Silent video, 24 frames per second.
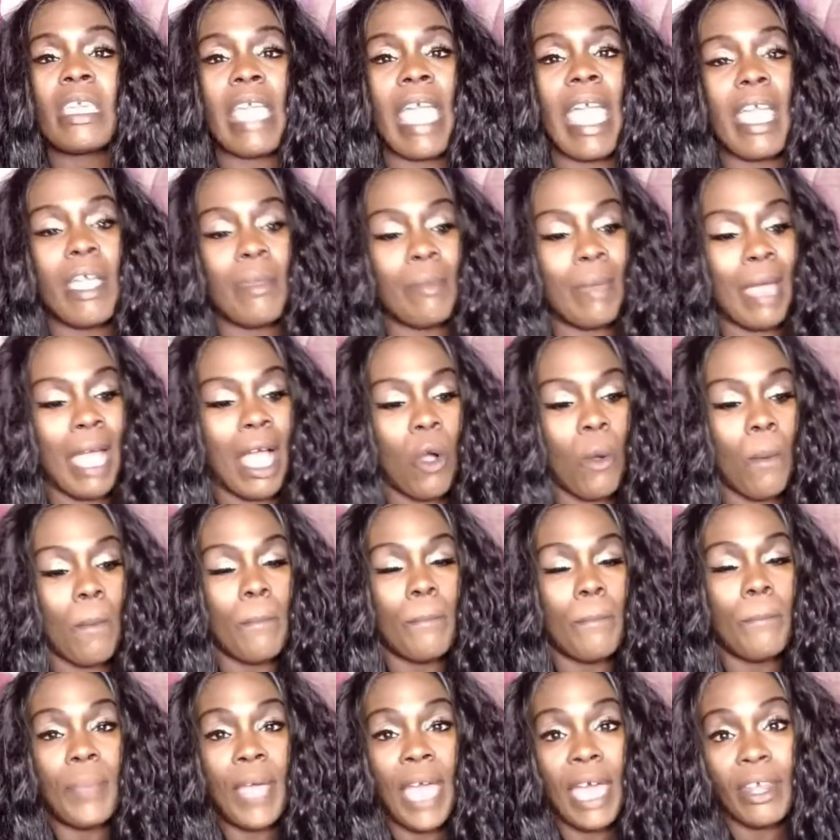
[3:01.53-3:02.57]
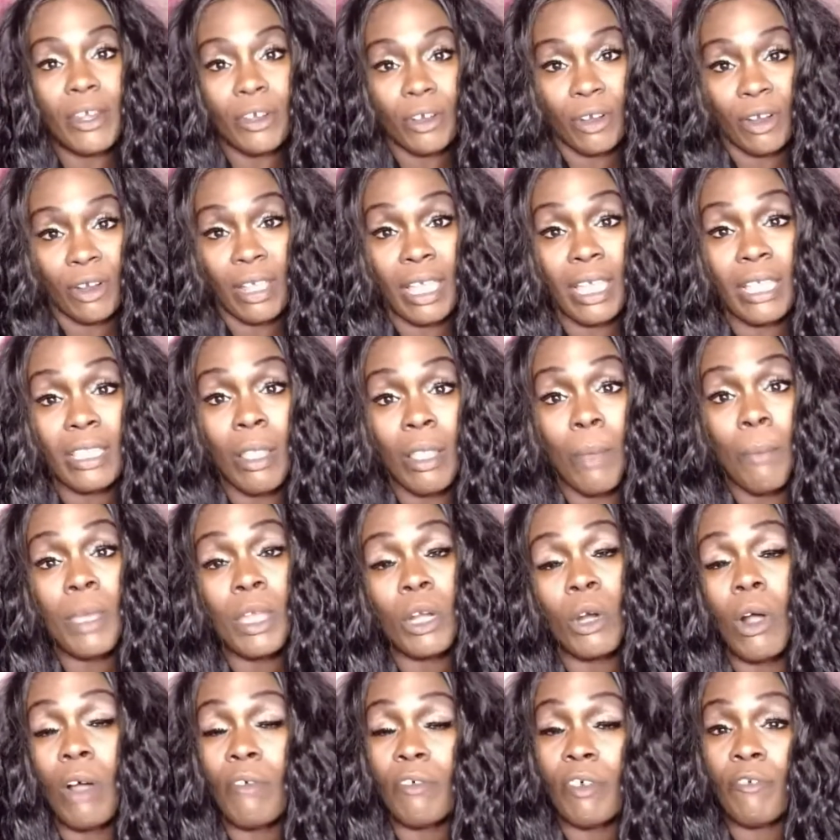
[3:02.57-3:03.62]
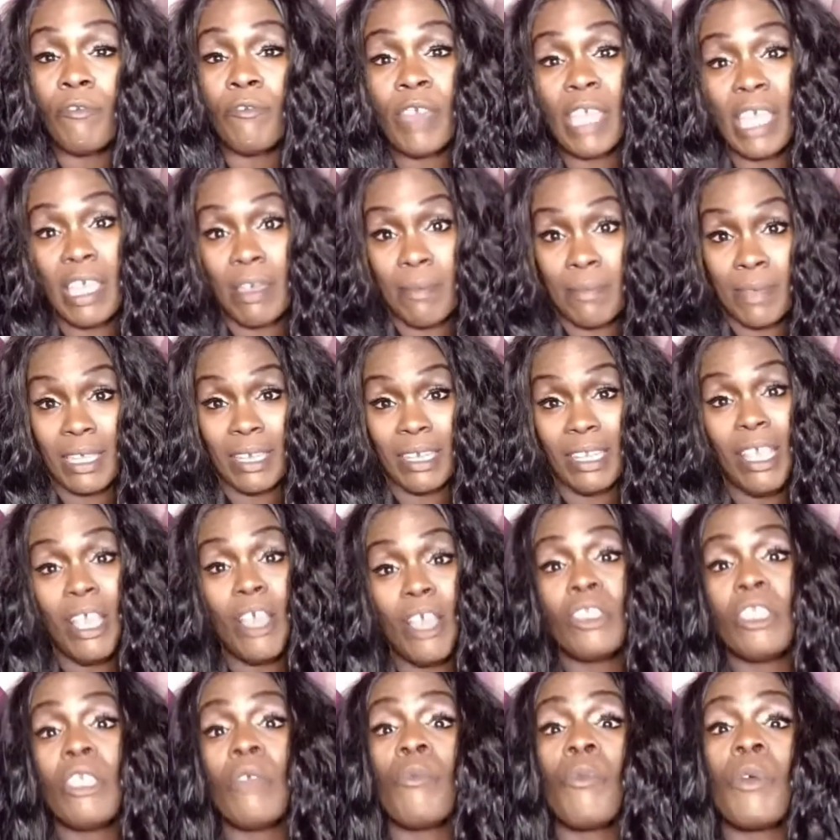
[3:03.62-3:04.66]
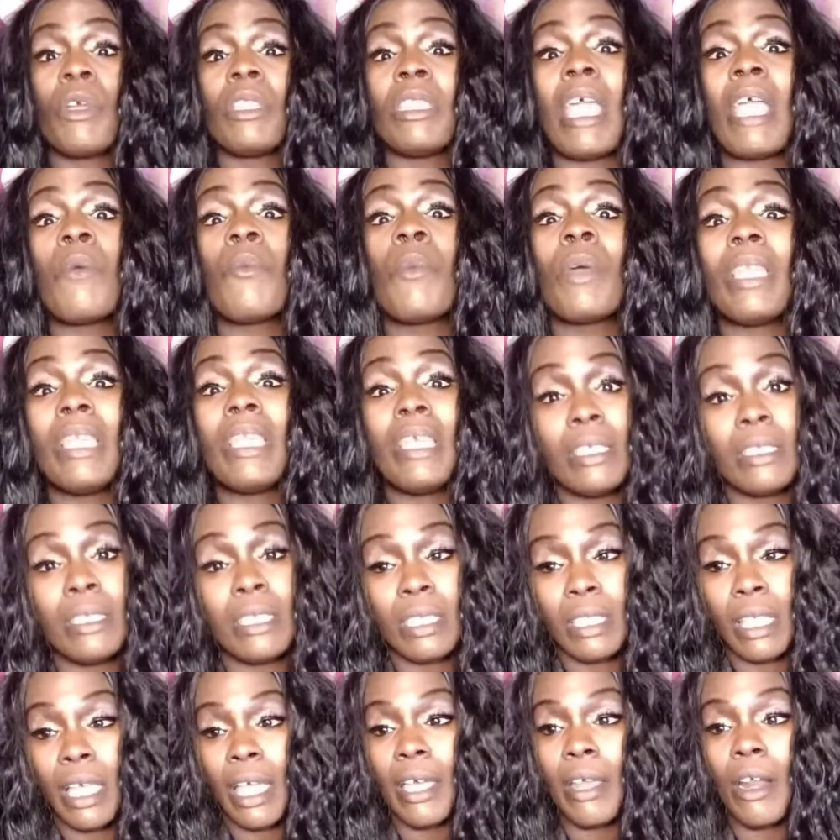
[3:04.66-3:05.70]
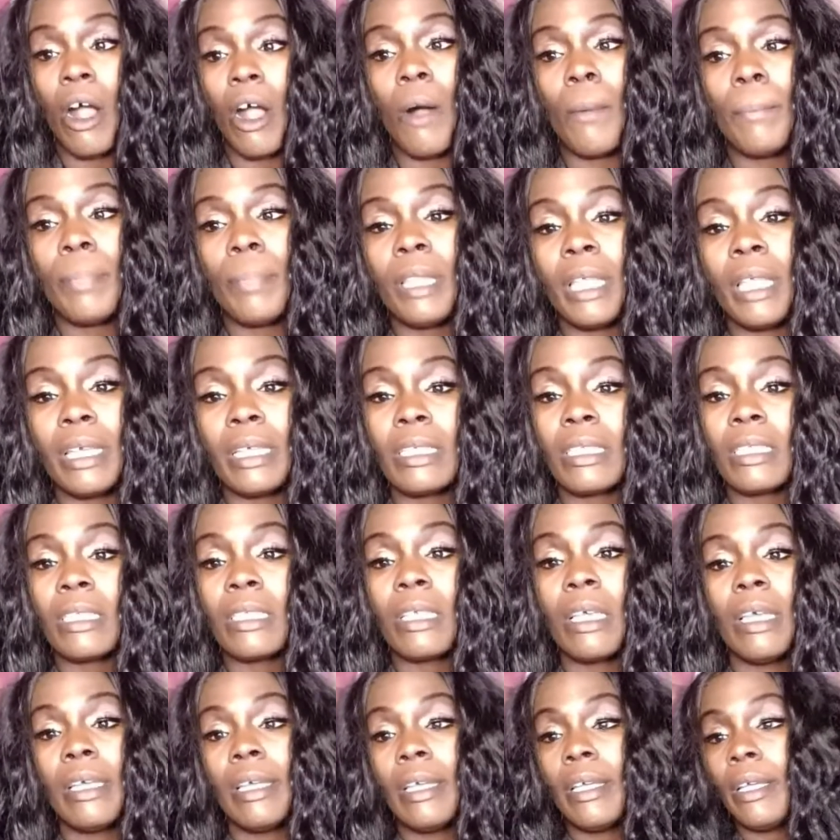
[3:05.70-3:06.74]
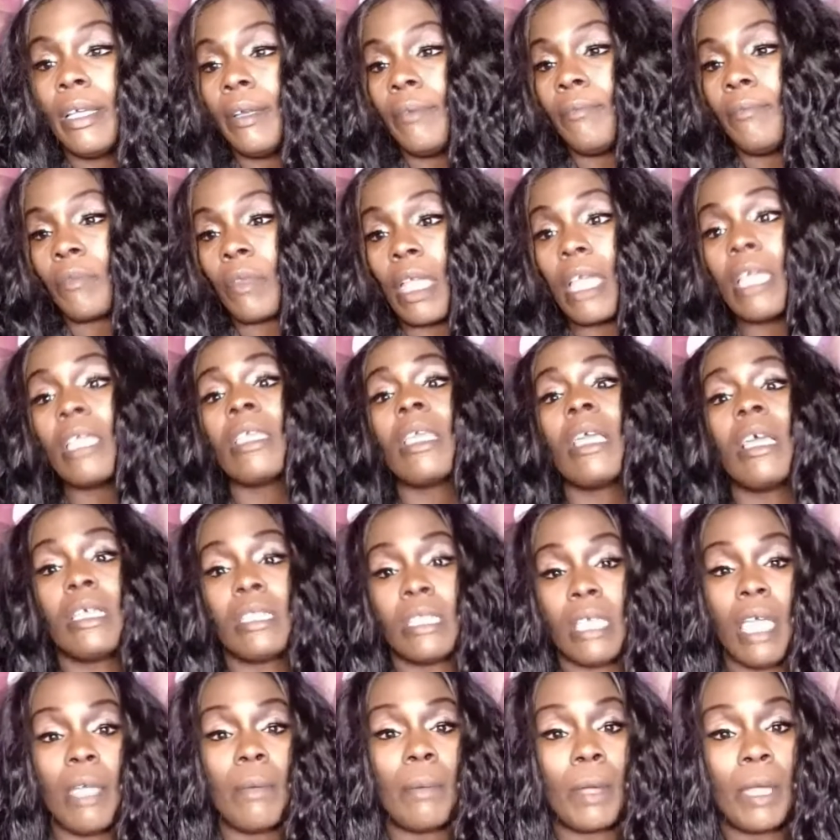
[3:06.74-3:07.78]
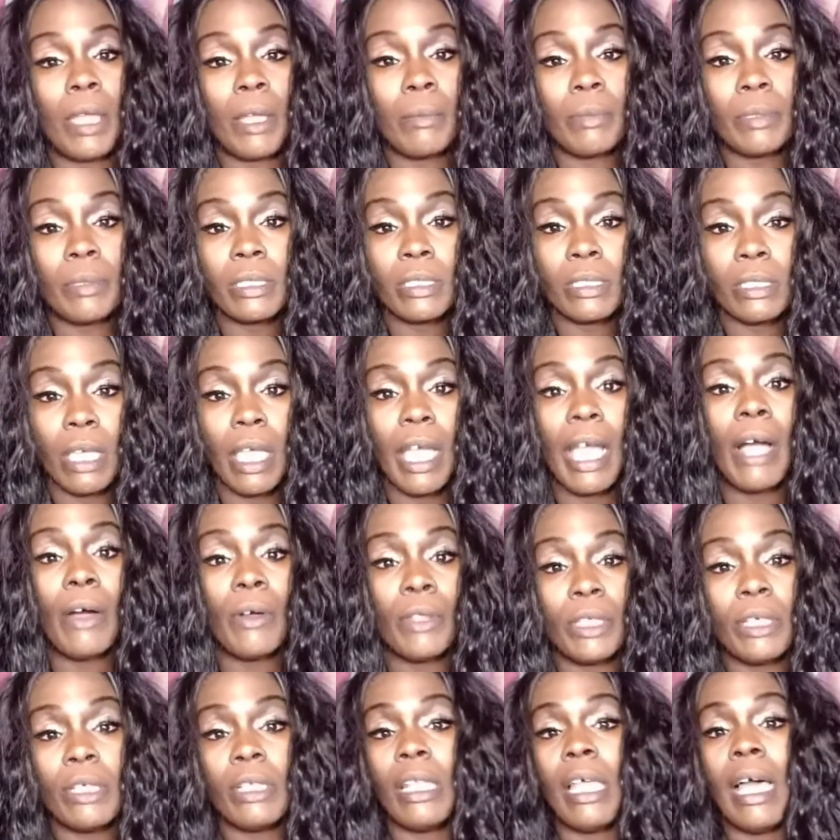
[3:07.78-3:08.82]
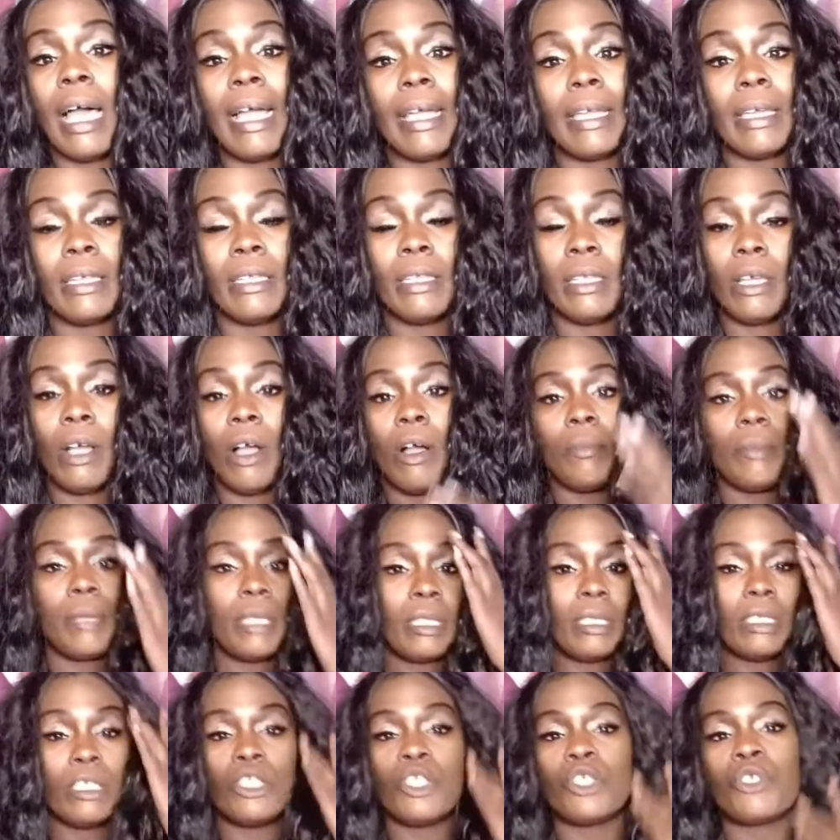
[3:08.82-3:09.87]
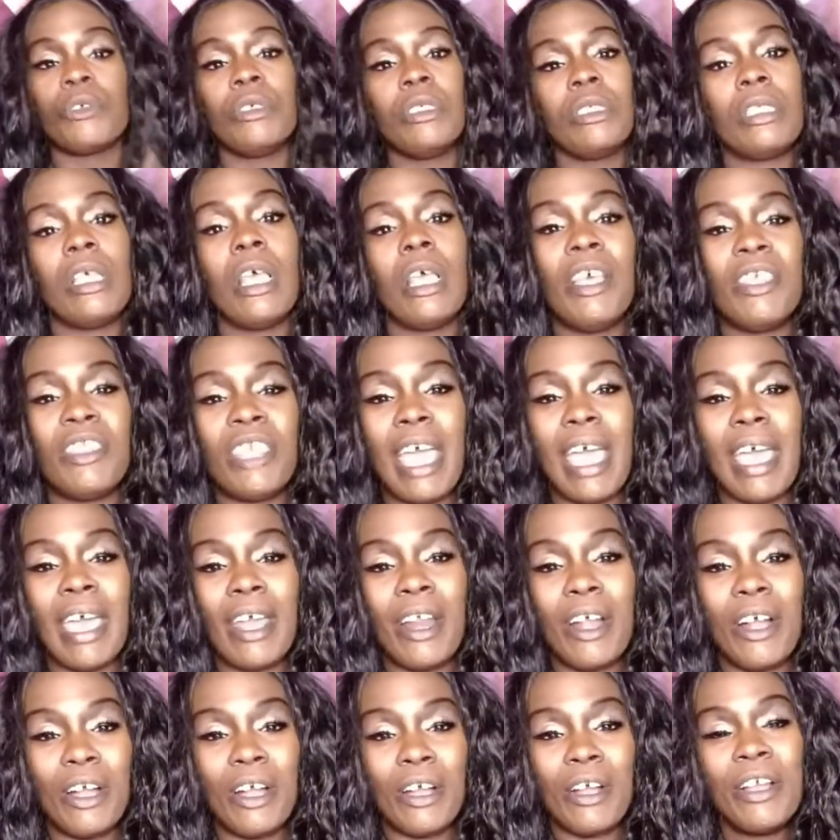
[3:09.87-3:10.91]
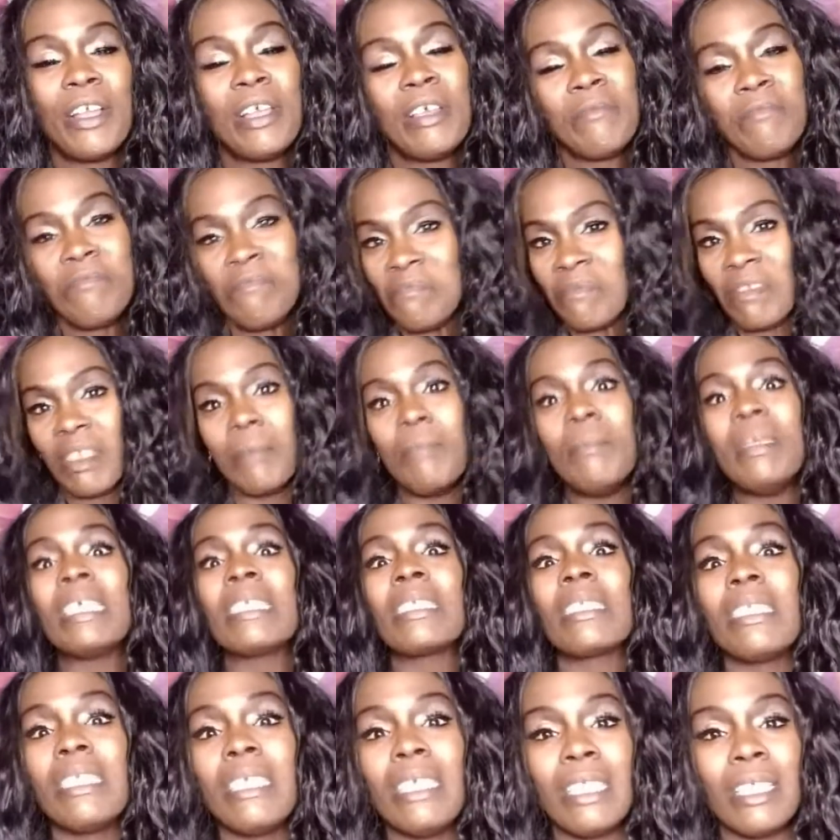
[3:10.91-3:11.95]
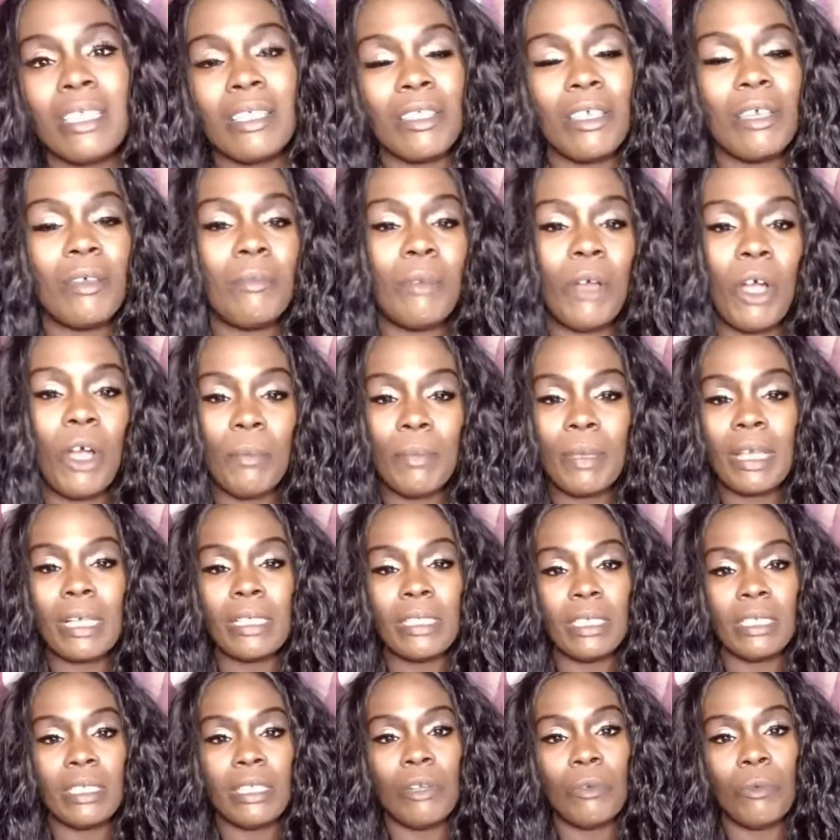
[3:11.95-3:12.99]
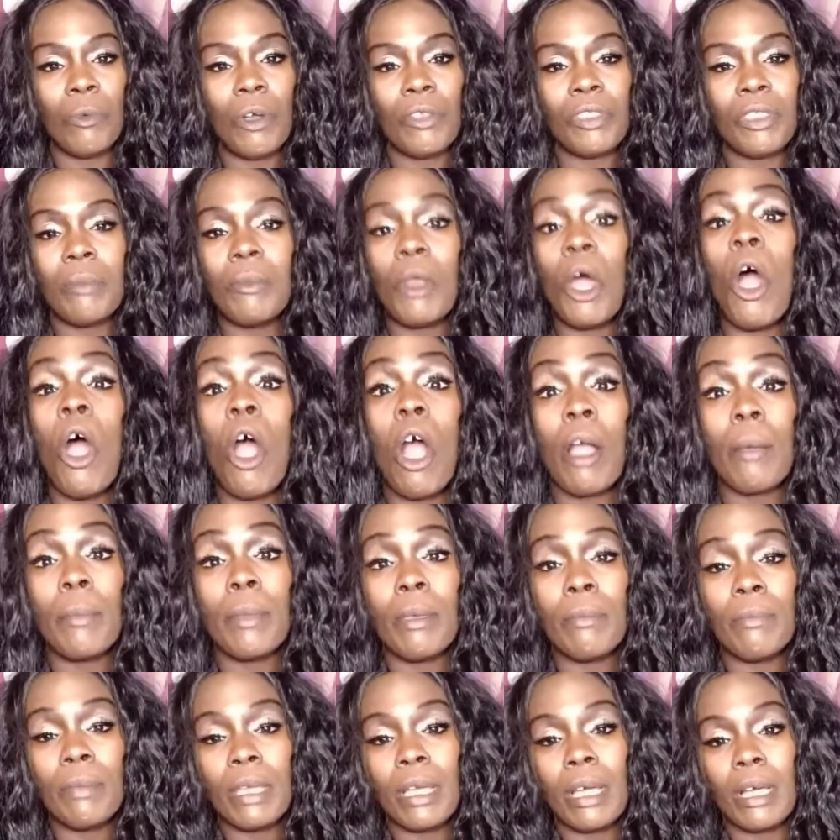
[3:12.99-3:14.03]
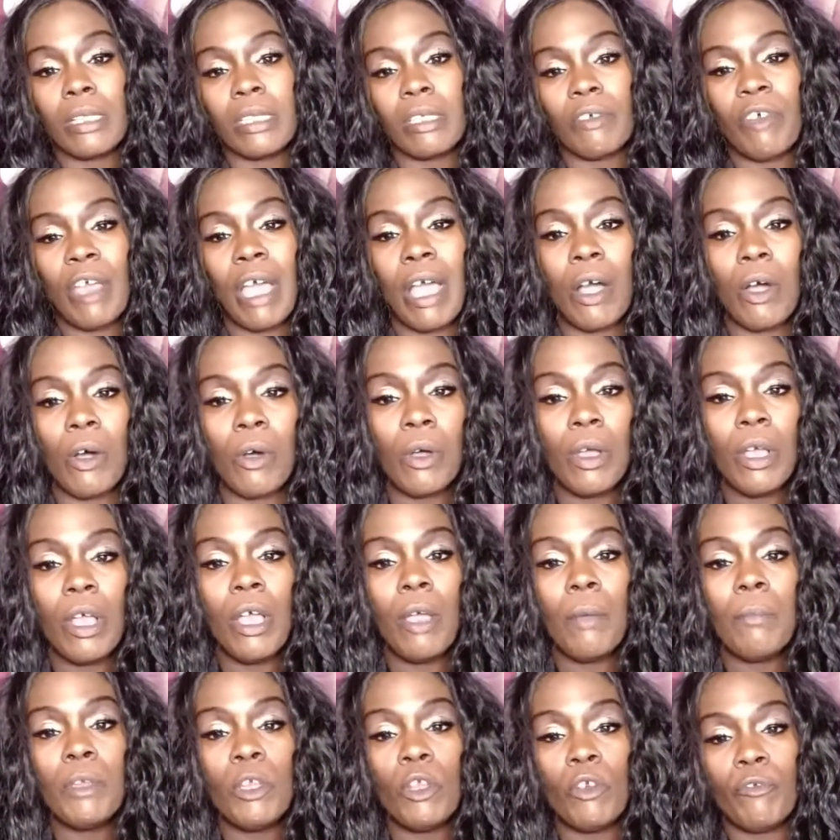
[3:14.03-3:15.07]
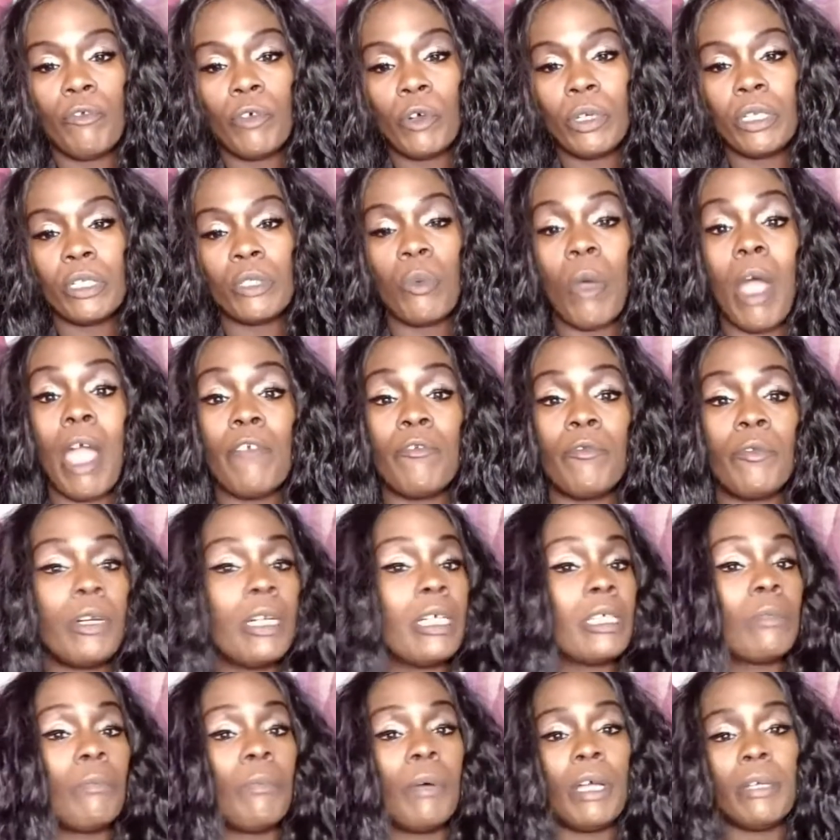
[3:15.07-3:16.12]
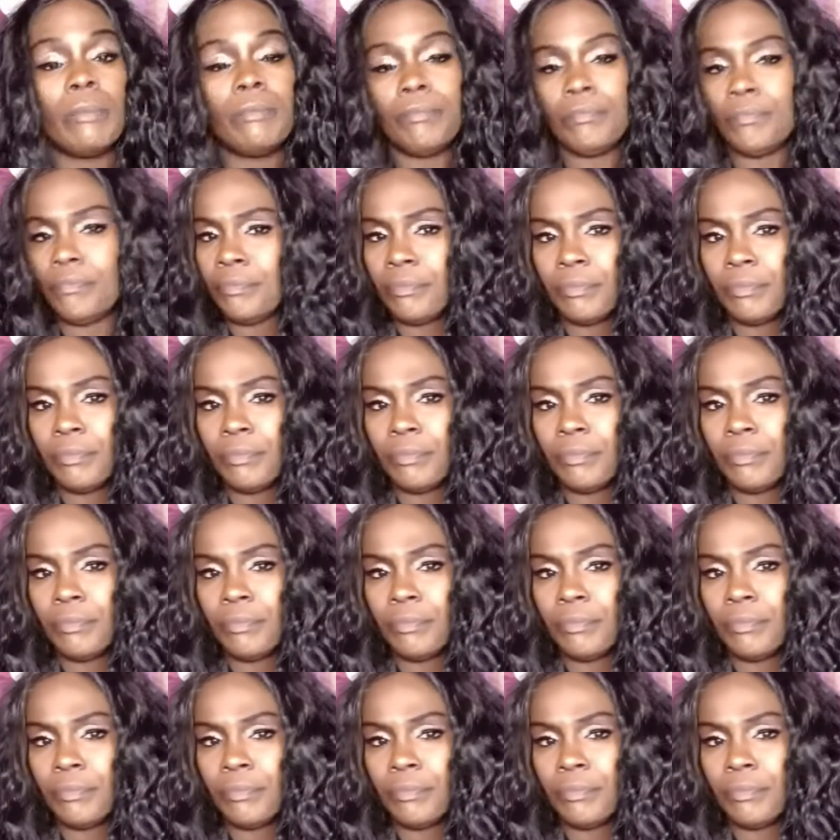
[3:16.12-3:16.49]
came out better in the middle of a famine than when they went into that place. And yes, Abraham was out there lying in these streets that are misleading them because he didn't want them to harm him because of how beautiful his wife was. But